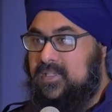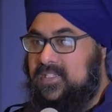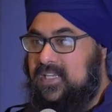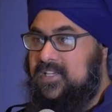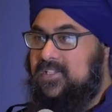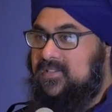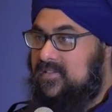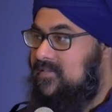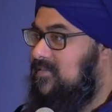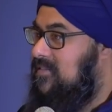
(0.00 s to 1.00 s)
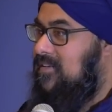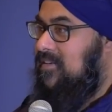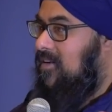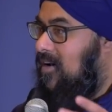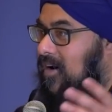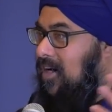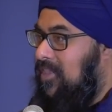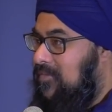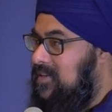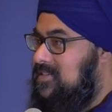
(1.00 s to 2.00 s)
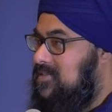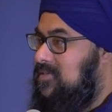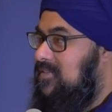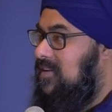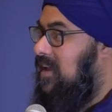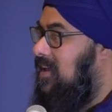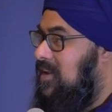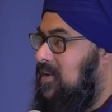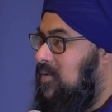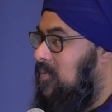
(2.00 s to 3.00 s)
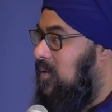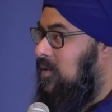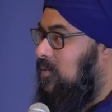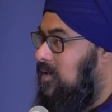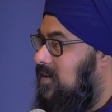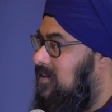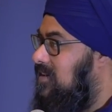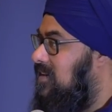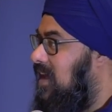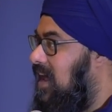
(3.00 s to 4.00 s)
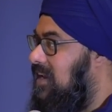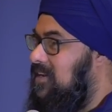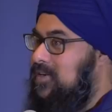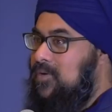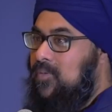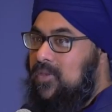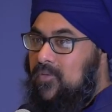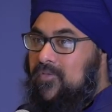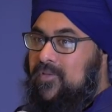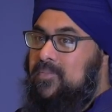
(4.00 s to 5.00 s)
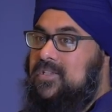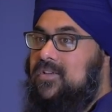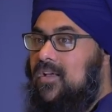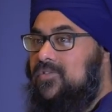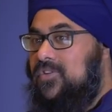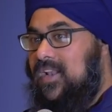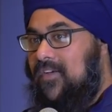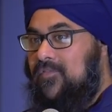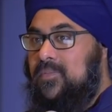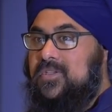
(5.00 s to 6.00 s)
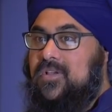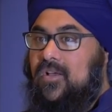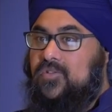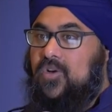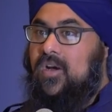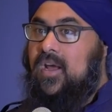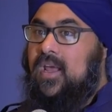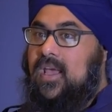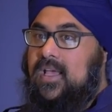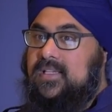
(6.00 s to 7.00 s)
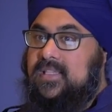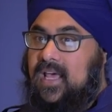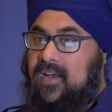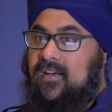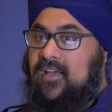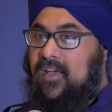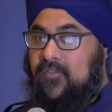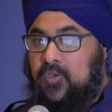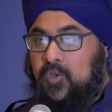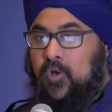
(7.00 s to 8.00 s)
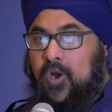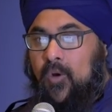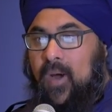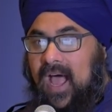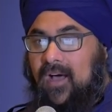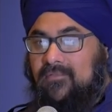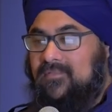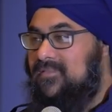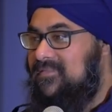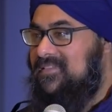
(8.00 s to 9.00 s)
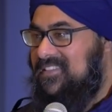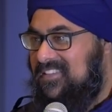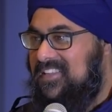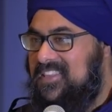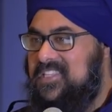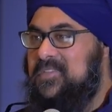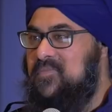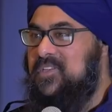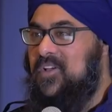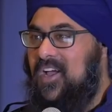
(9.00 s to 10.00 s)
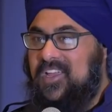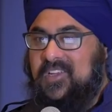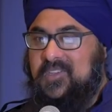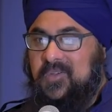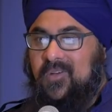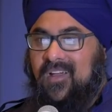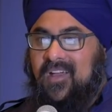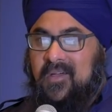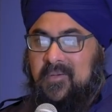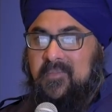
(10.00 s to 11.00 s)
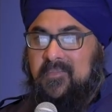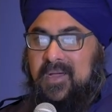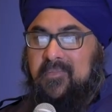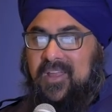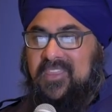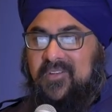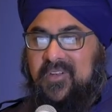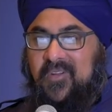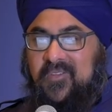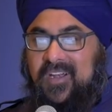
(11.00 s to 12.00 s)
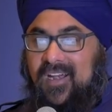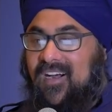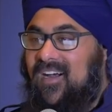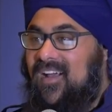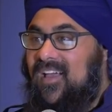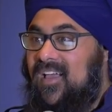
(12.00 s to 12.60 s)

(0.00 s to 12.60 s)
Sikhs, all of us, whether we're Indian, not Indian, whether we're from this culture, not from this culture, is that if you look around, this is me talking to my brethren over here,